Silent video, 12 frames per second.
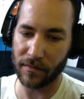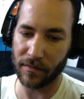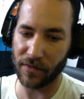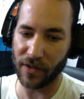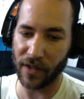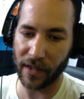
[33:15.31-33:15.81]

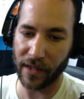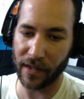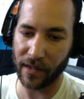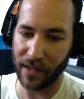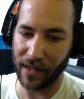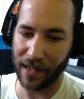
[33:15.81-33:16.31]
really,
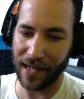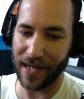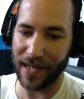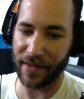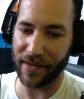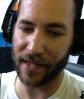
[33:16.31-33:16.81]

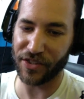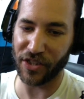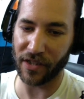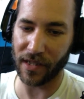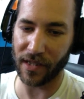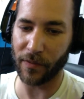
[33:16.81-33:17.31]
I, think
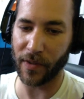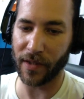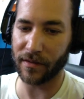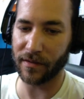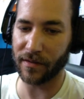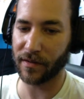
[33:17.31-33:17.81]
generally it's money what
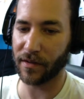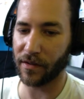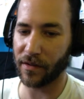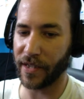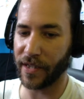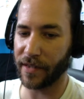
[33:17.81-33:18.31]
that goes
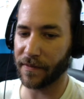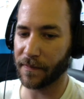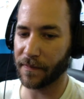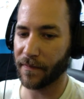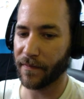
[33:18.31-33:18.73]
screen, towards a new one.